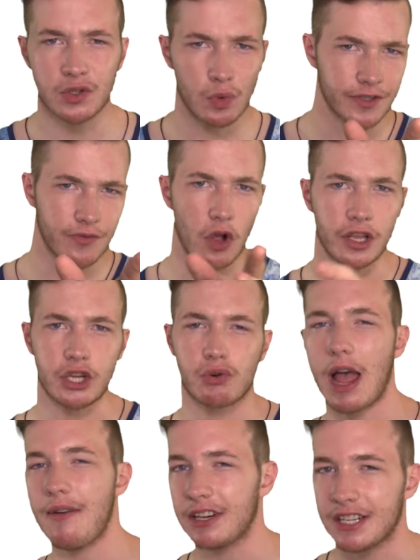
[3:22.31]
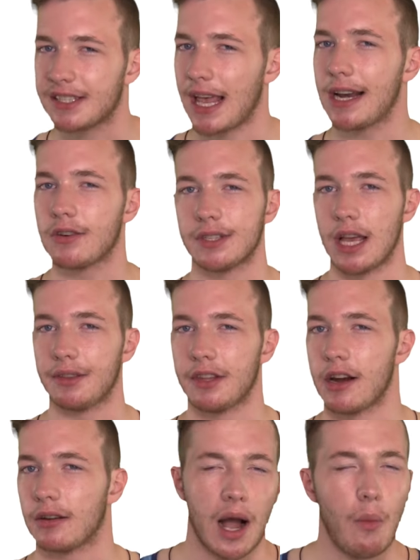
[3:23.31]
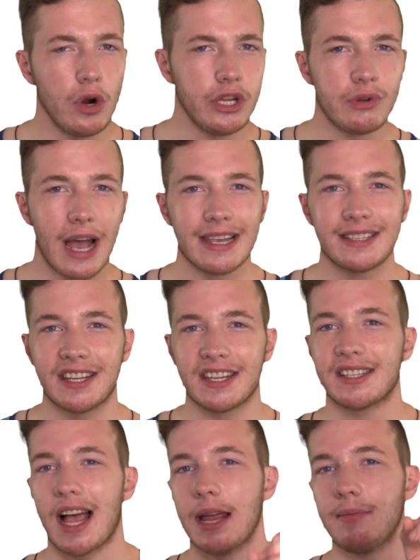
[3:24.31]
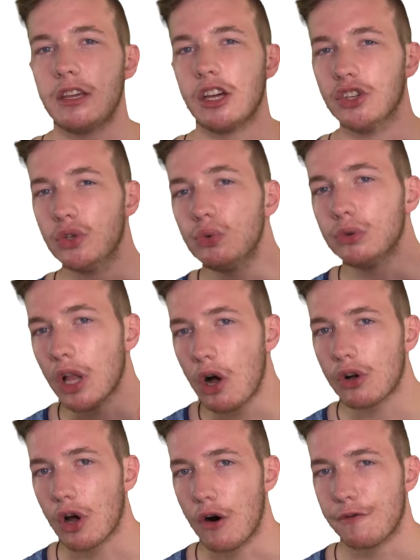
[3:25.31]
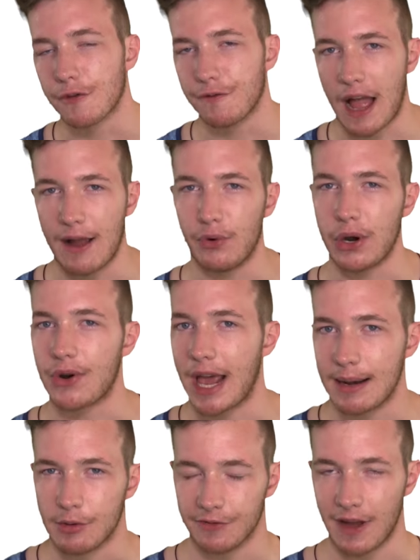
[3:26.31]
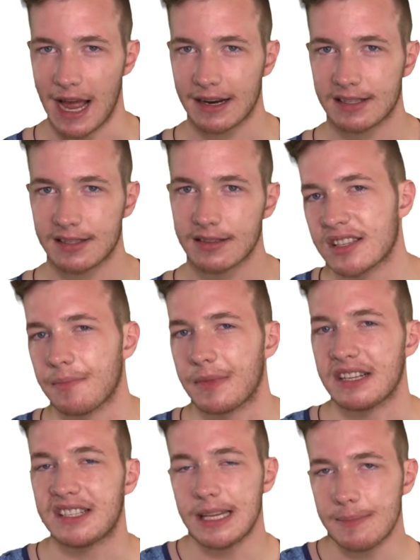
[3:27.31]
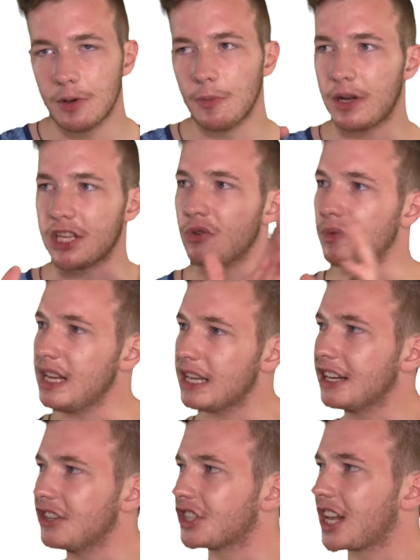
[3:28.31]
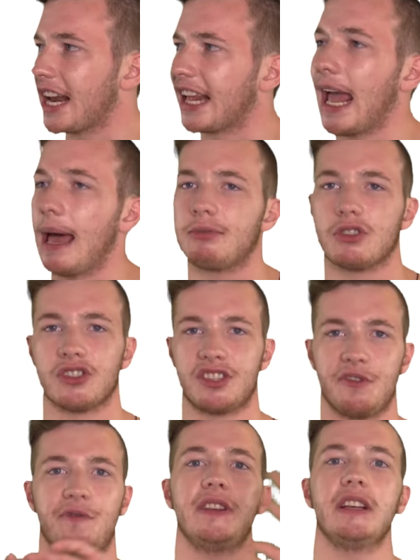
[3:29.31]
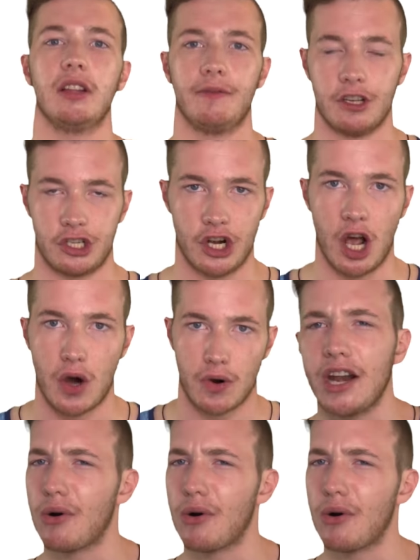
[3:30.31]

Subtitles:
This one's for all you graphic designers out there. I want you guys to design me a new logo for 5 Weird Animal Facts. Something simple but unique and just kind of captures the feel of the show.